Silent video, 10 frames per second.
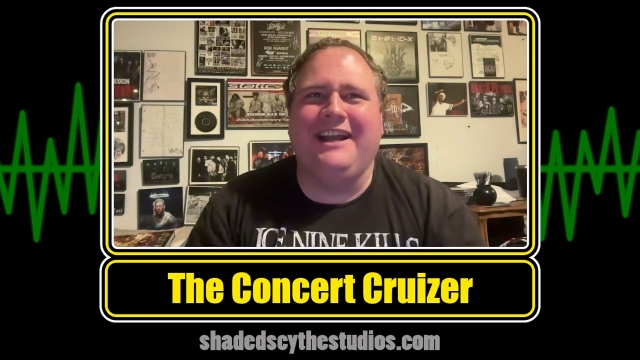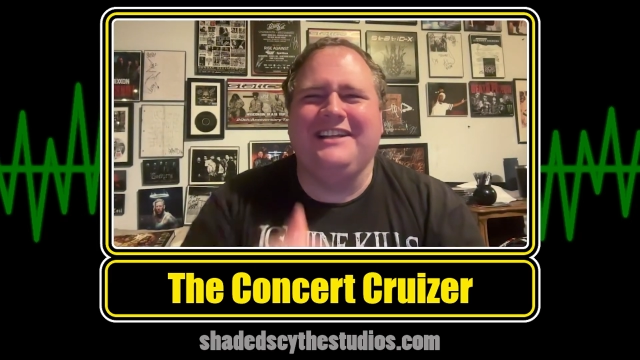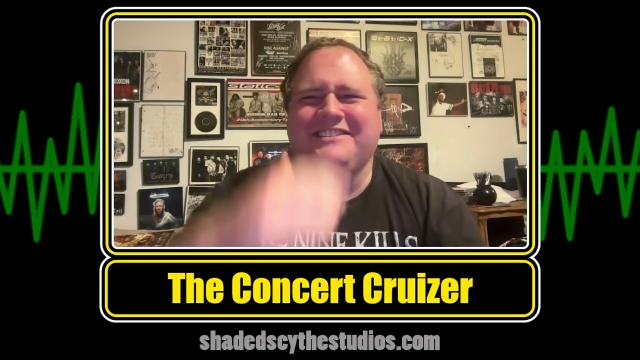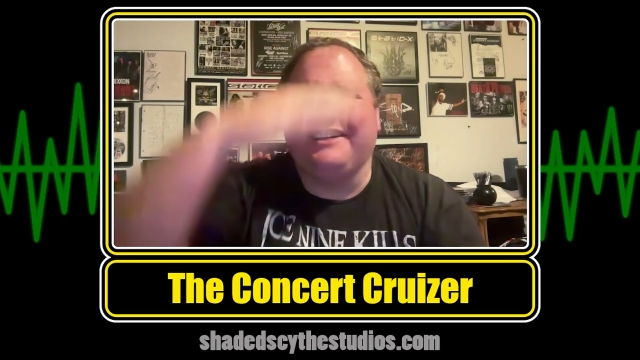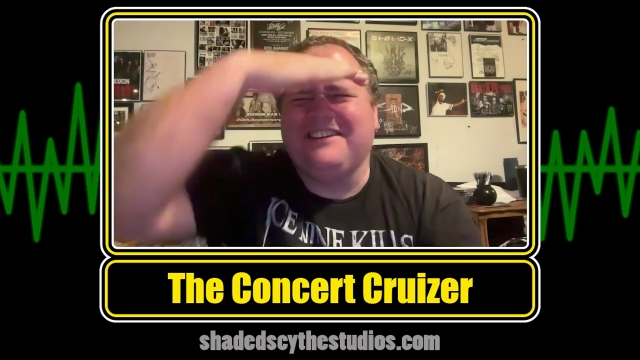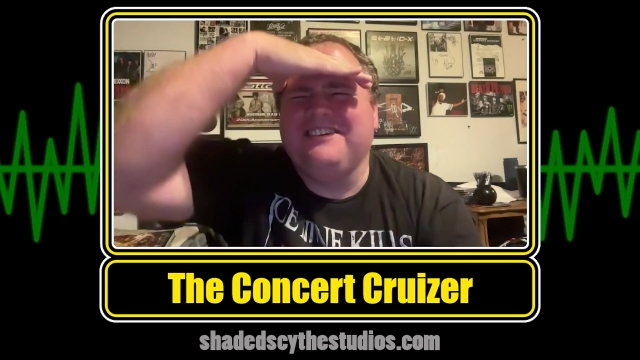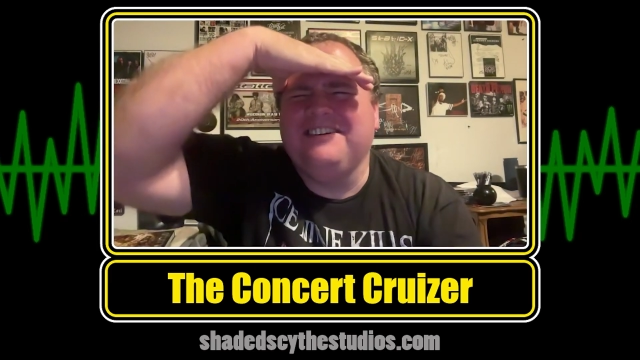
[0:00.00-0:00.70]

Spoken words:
And he's like,